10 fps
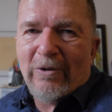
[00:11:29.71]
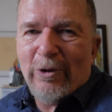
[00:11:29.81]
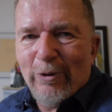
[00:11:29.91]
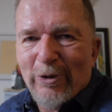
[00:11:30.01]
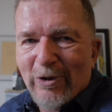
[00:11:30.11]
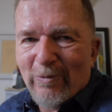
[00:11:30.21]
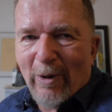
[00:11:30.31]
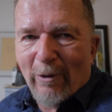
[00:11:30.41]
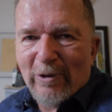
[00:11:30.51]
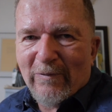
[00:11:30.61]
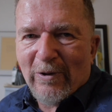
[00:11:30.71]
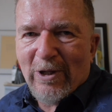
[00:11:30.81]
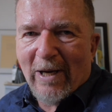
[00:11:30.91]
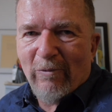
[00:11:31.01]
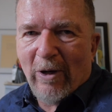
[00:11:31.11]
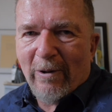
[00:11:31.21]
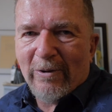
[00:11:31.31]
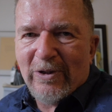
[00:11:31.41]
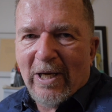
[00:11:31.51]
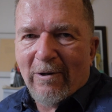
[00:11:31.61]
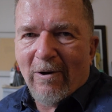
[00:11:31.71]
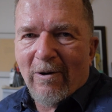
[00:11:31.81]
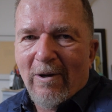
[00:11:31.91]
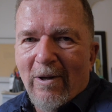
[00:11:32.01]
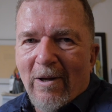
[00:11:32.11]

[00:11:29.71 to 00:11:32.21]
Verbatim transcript: usage modes for typewriters that are